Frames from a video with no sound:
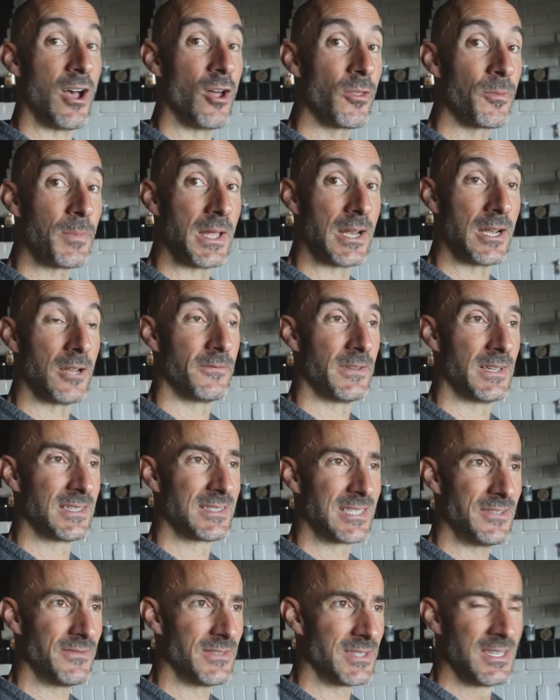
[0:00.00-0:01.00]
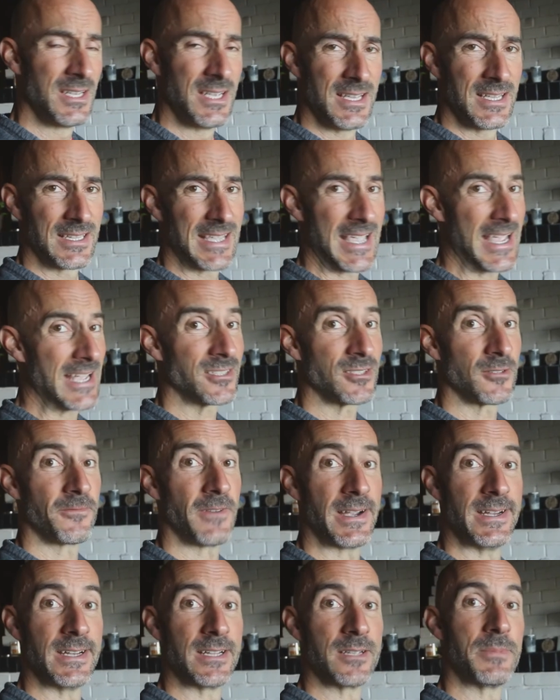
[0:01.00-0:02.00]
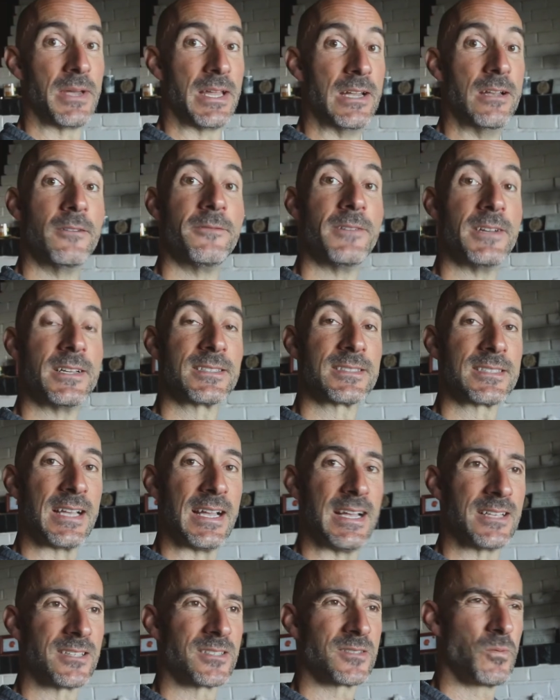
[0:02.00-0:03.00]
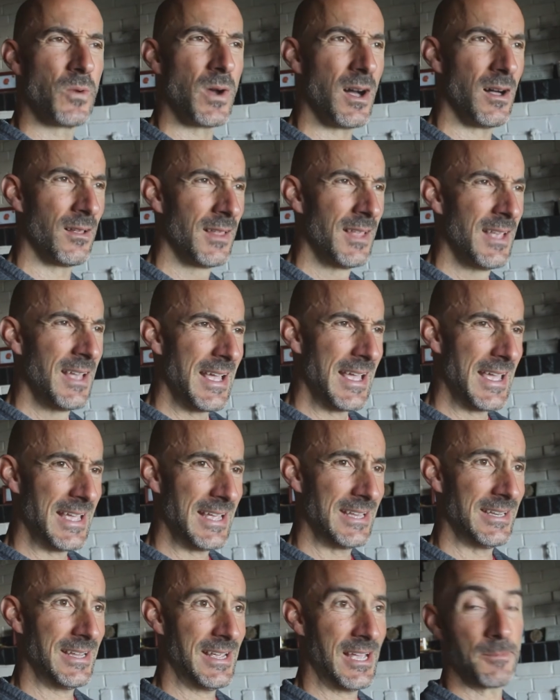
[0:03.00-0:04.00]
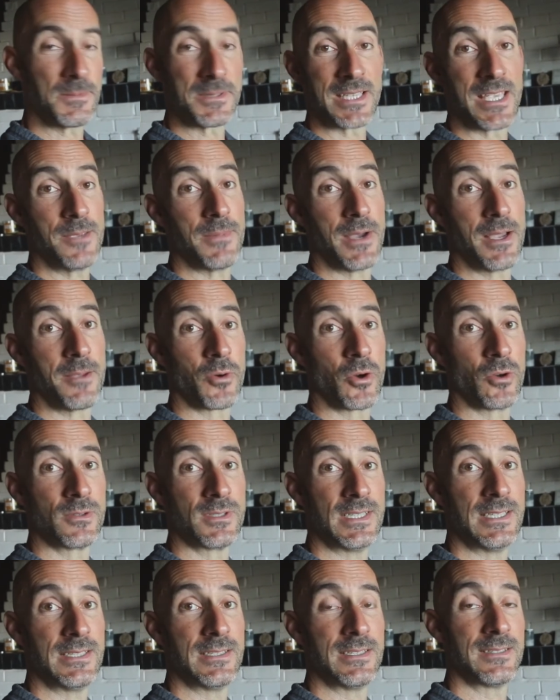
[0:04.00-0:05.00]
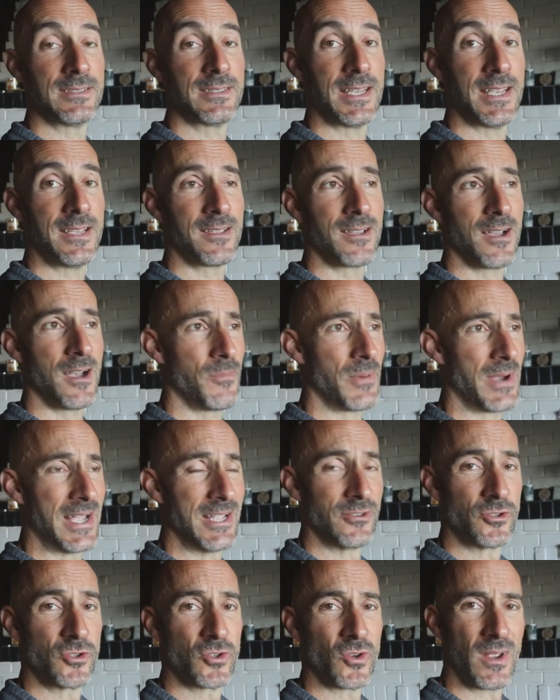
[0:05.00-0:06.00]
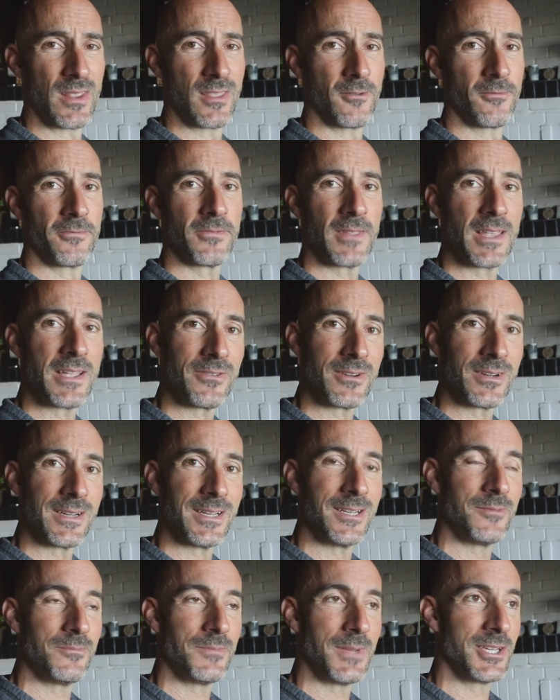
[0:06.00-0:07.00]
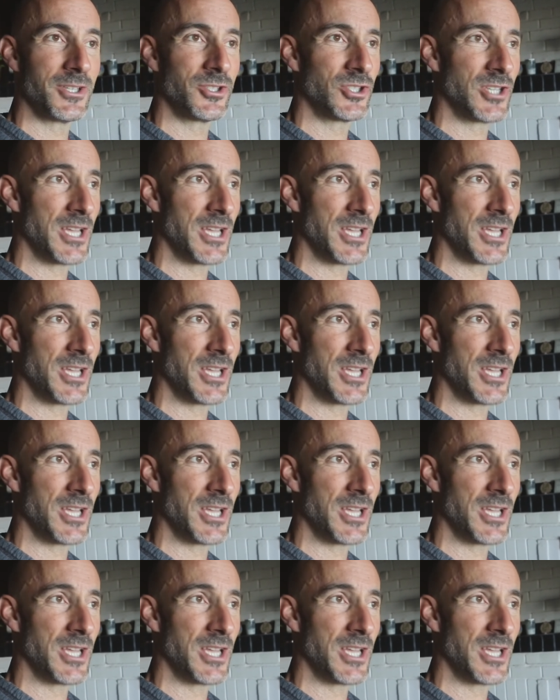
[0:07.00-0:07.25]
health benefits, even cancer fighting benefits as well, and it helps keep my protein intake up. I enjoy the flavor in my